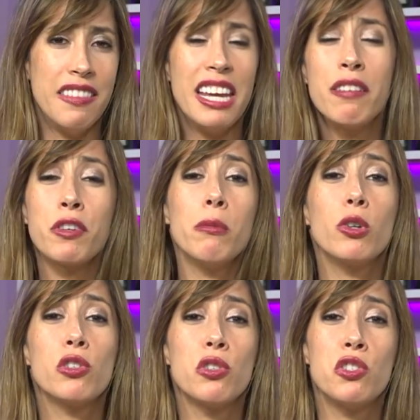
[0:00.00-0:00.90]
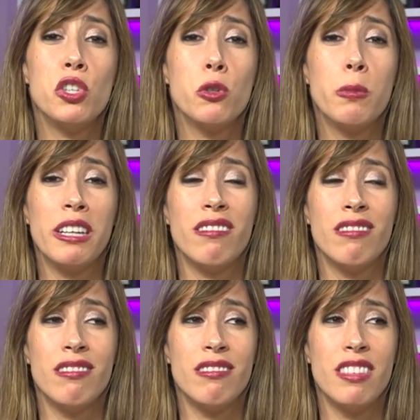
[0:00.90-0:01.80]
And they have commercials too, but
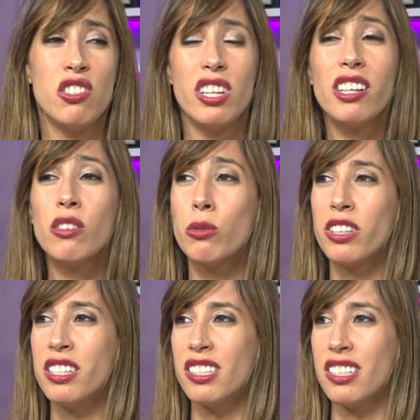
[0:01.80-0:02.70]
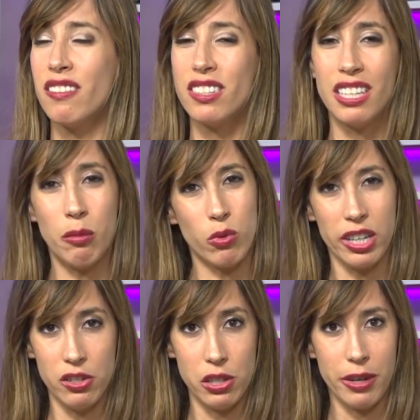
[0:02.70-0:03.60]
the jingle really doesn't have the same ring to